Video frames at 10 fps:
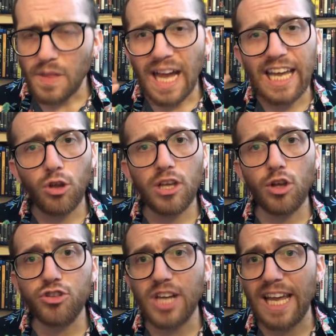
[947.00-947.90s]

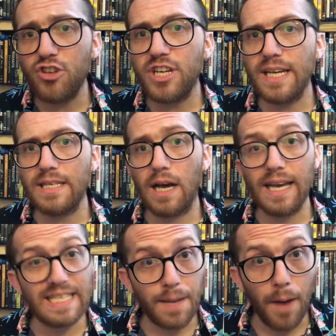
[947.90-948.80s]
he'll change his
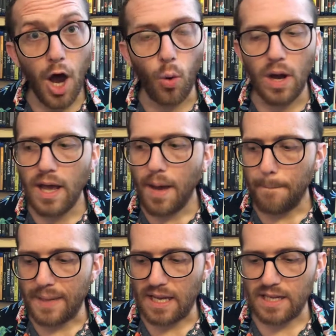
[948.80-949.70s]
MO,
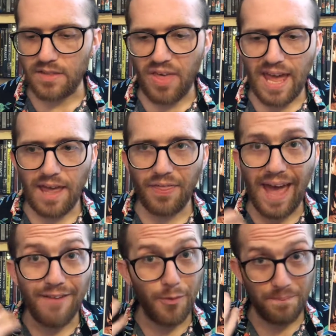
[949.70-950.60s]
because they
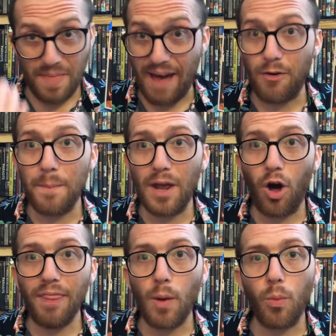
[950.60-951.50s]
have a bit
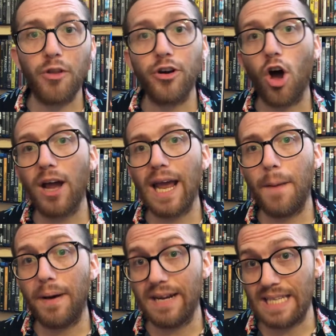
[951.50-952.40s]
on that where they're talking
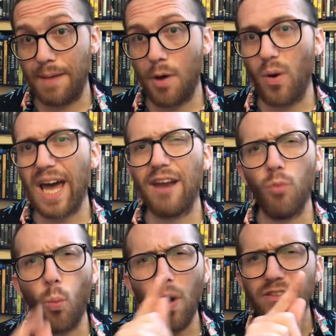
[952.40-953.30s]
about his MO and kind of
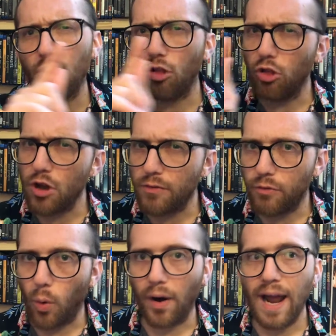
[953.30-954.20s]
what to look
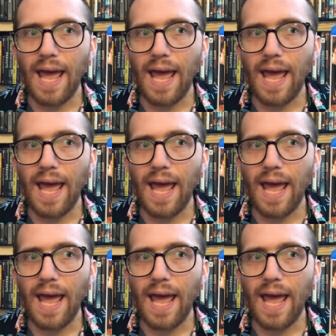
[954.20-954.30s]
for,